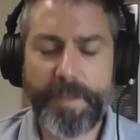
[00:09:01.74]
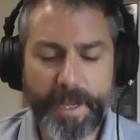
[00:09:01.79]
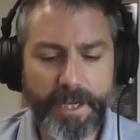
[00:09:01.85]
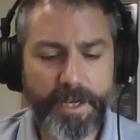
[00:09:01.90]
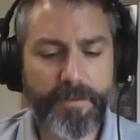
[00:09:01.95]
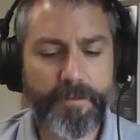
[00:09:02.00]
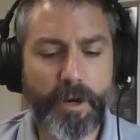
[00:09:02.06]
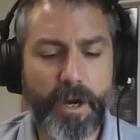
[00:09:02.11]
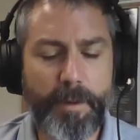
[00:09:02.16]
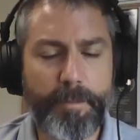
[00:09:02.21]
Well,
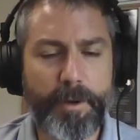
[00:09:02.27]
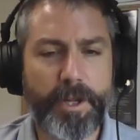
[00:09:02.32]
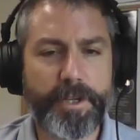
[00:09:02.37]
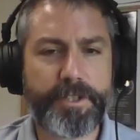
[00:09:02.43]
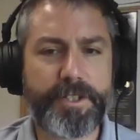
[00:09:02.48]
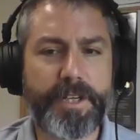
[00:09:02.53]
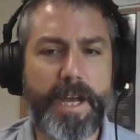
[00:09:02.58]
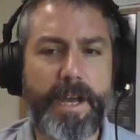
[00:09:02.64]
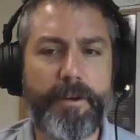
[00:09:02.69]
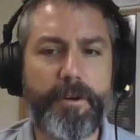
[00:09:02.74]
thank you very
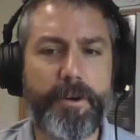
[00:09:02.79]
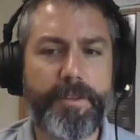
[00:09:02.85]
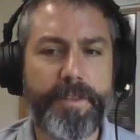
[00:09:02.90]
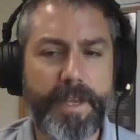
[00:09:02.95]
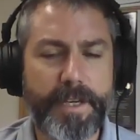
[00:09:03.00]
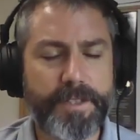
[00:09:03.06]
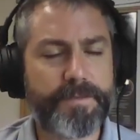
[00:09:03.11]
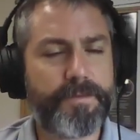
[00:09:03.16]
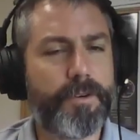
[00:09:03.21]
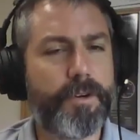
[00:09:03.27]
much, Tyler.
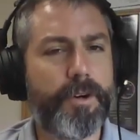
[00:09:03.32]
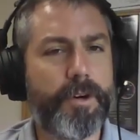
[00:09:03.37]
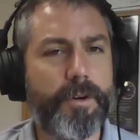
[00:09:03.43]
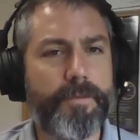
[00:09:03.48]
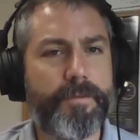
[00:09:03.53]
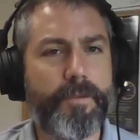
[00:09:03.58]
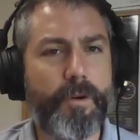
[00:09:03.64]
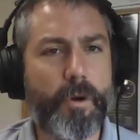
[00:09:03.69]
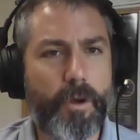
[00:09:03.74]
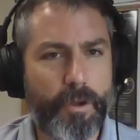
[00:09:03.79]
Thanks
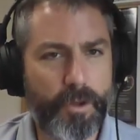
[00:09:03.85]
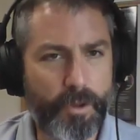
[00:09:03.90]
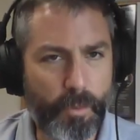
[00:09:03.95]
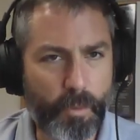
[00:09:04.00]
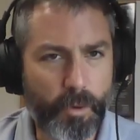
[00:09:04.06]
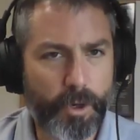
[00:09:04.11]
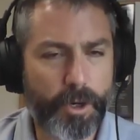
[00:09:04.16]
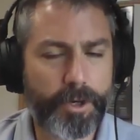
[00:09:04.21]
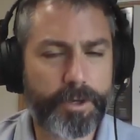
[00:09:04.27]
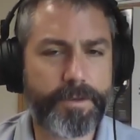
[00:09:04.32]
for for all the
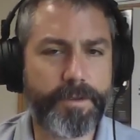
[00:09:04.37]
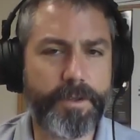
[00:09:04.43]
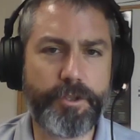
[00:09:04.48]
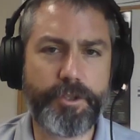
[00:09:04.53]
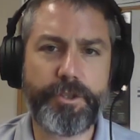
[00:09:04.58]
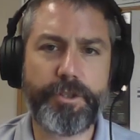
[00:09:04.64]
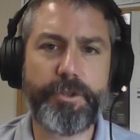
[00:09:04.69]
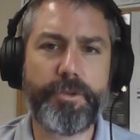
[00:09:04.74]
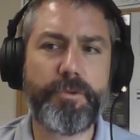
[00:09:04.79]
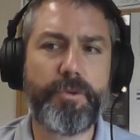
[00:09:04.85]
work
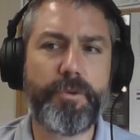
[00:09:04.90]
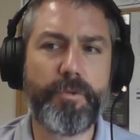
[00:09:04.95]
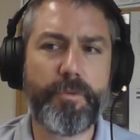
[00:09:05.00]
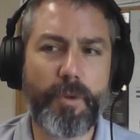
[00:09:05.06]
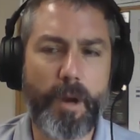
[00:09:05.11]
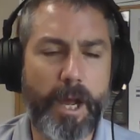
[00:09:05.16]
that you,